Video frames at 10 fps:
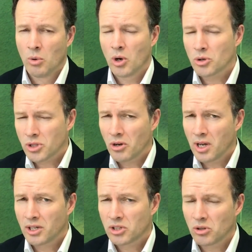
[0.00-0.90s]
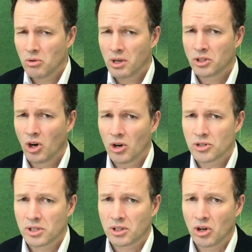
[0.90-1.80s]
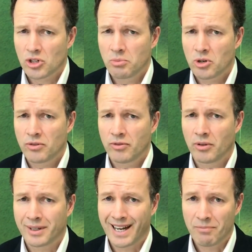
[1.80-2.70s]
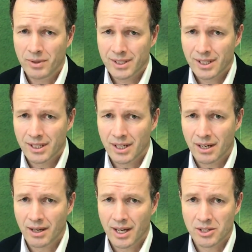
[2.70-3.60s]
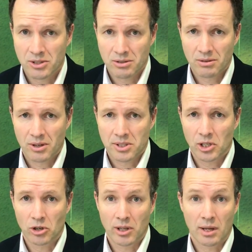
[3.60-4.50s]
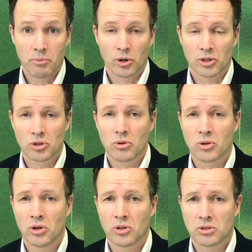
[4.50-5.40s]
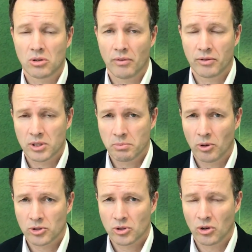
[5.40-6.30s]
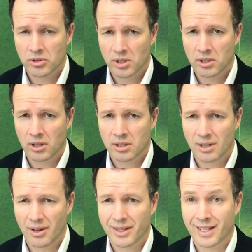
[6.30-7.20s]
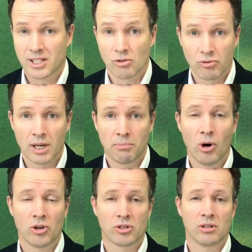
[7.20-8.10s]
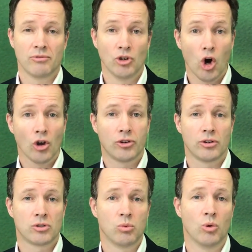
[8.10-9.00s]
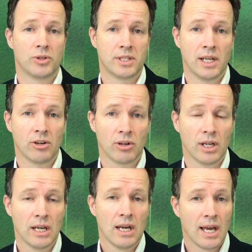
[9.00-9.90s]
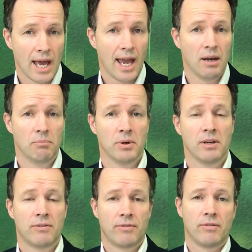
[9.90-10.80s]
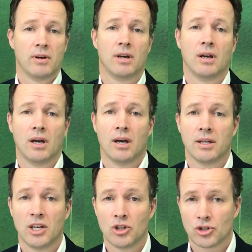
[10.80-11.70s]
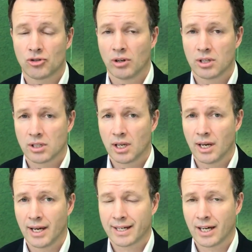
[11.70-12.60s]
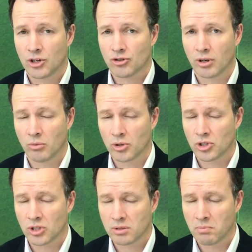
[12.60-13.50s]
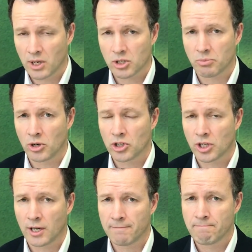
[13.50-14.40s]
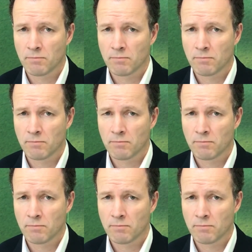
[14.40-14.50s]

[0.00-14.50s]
We also need to acknowledge the contribution from the government. As I said earlier, they're putting two-thirds of the response costs into this, and I think that's a really positive nod towards dairy and beef industries in our country, which is much appreciated.